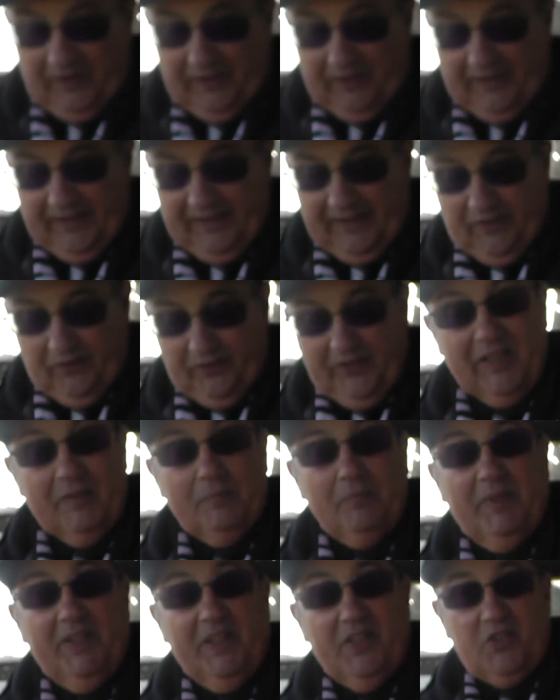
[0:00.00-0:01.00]
On
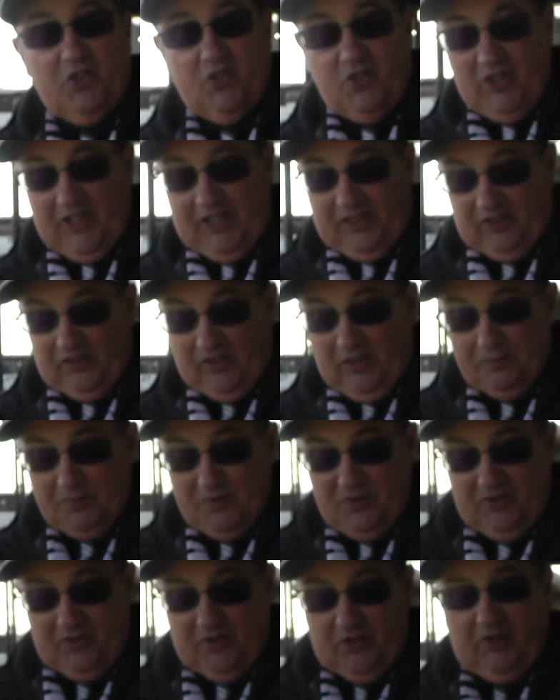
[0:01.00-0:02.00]
8 minutes, Jack
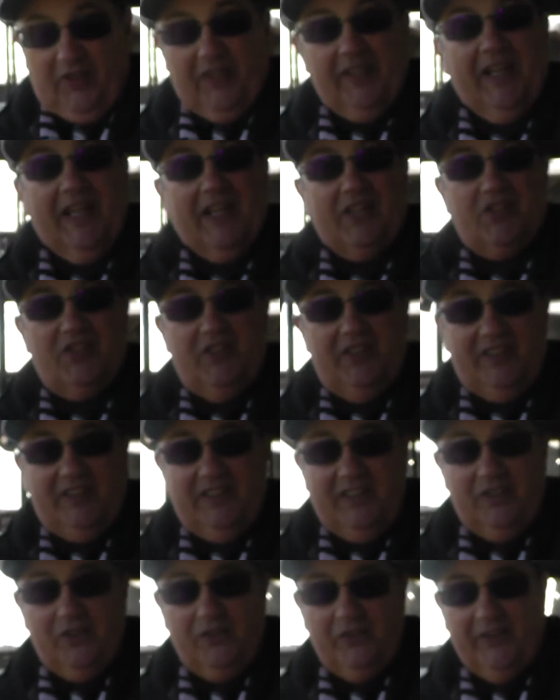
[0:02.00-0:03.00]
Lupton took a nasty
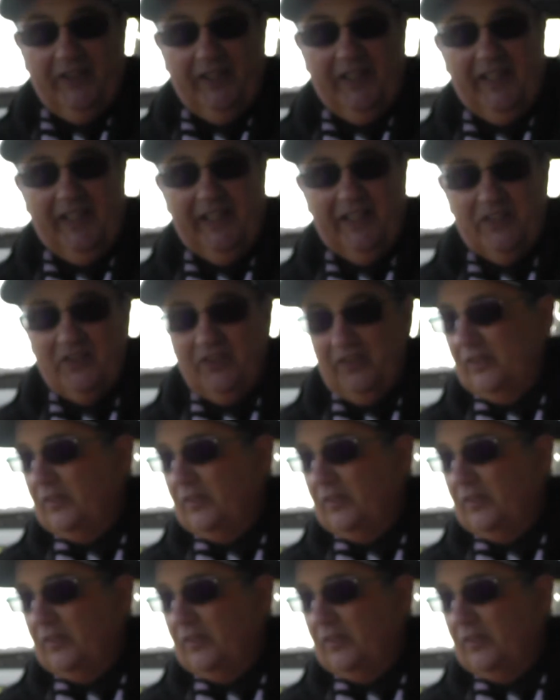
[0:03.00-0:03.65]
kick on the head,